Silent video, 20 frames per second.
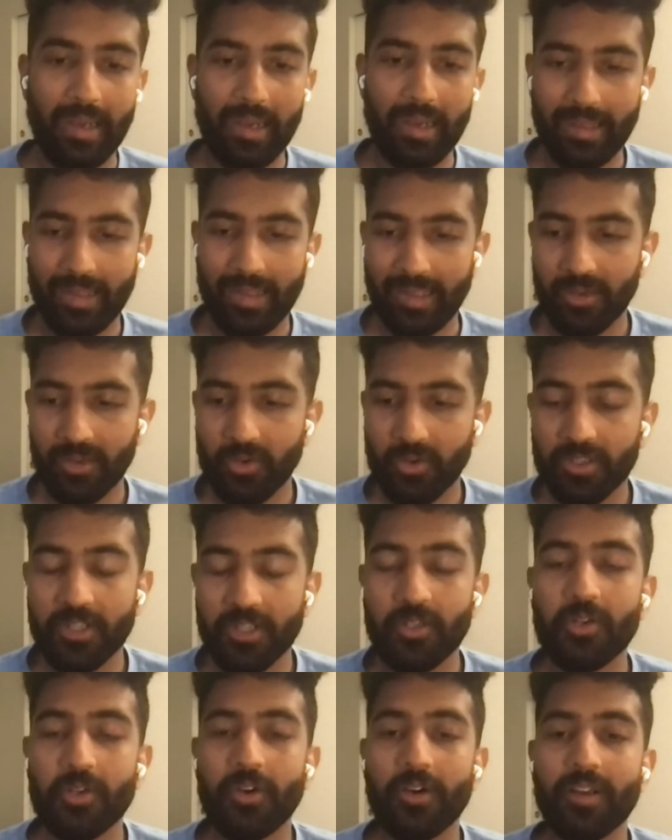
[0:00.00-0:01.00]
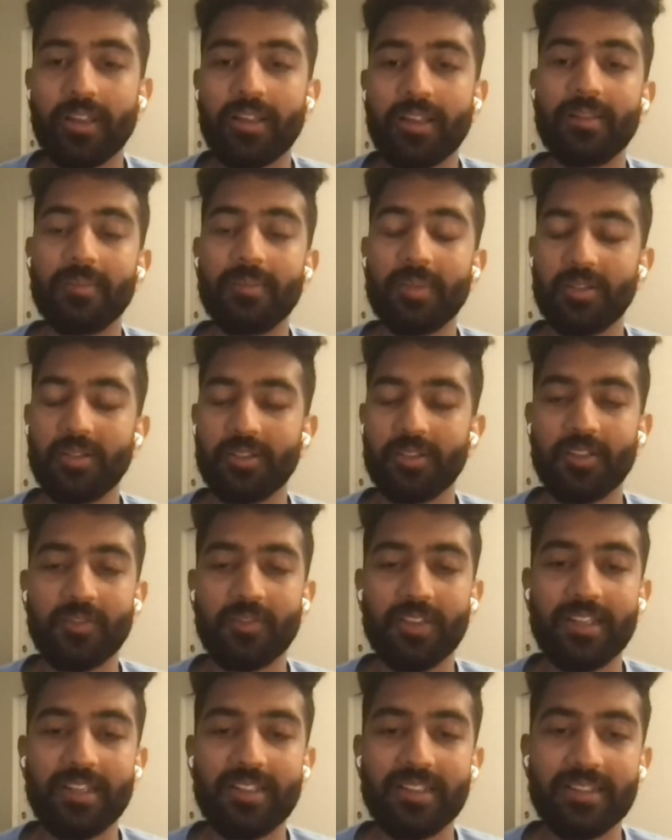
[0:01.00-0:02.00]
I got into Oracle because of
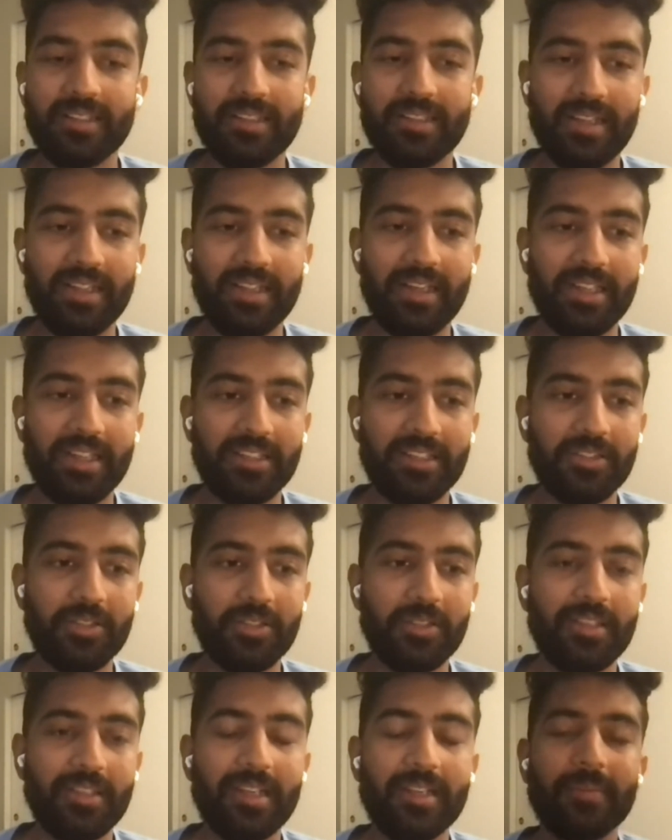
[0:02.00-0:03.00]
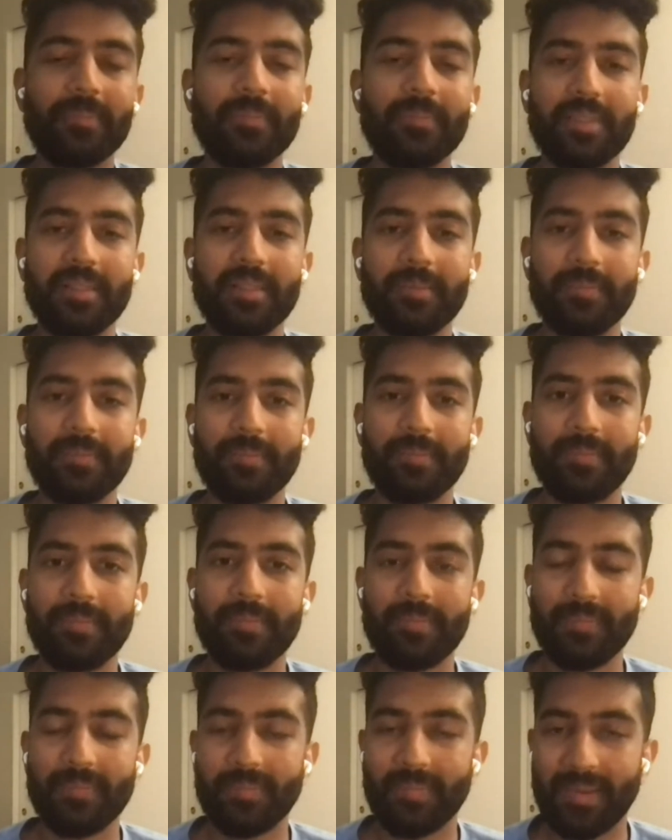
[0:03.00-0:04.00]
LinkedIn. I saw that the
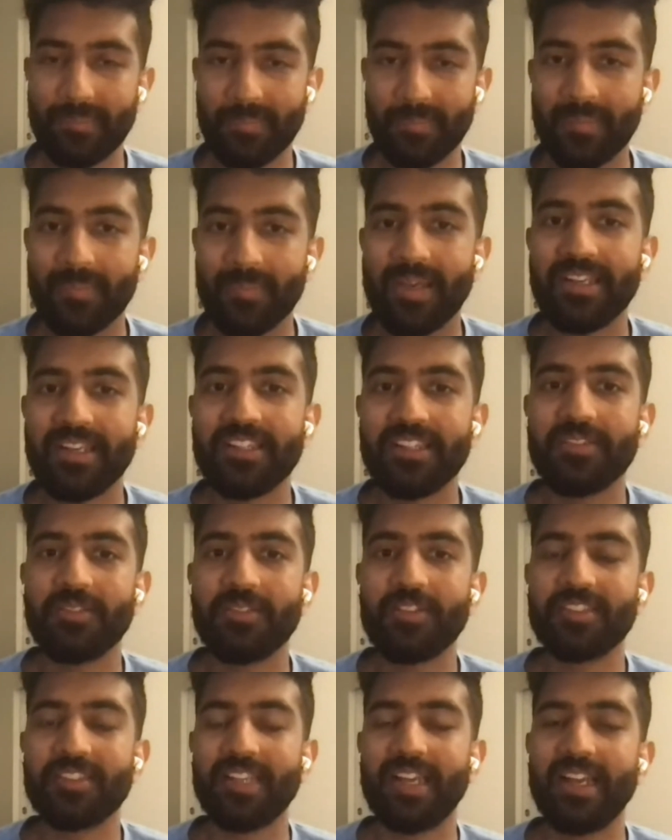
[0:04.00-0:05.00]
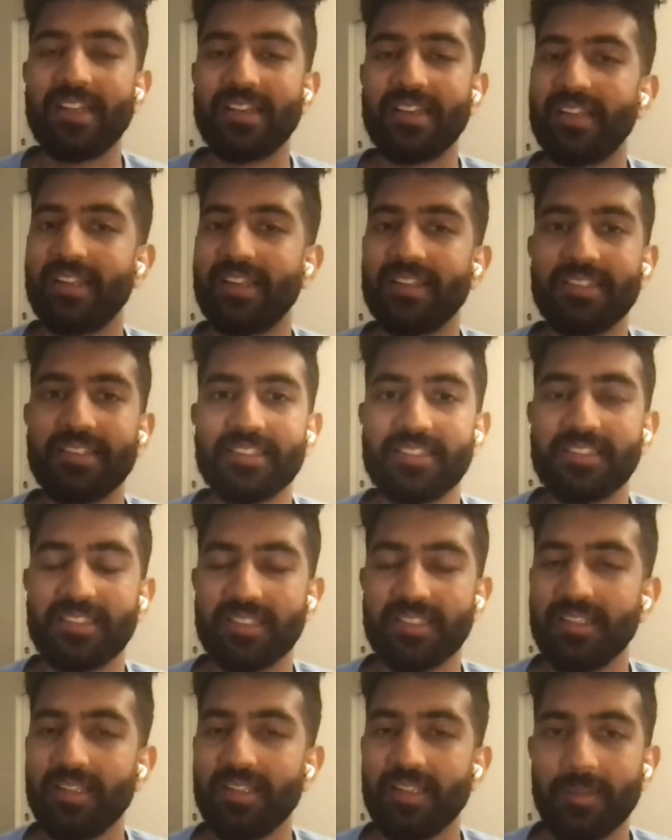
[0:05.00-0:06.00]
my manager was hiring. I
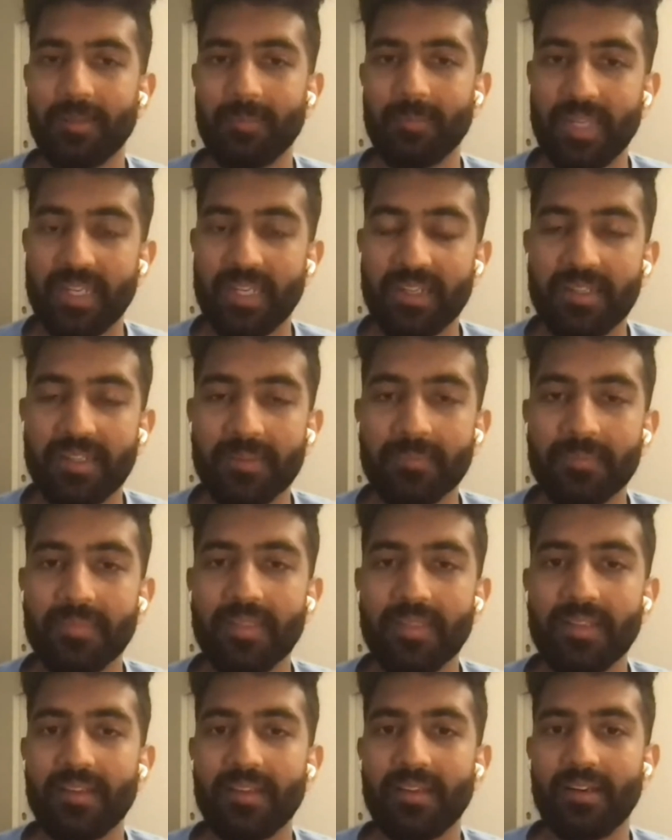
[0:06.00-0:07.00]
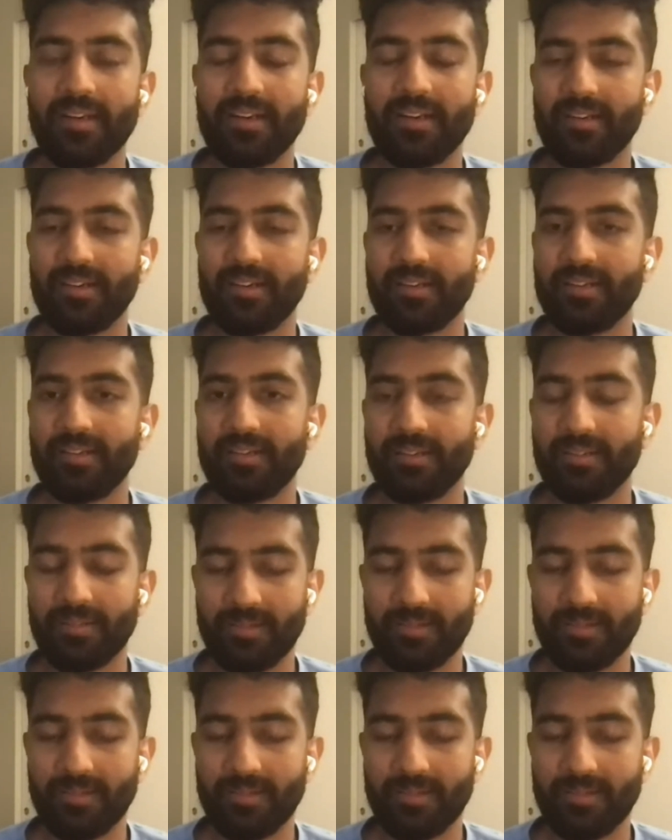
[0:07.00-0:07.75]
just pinged him a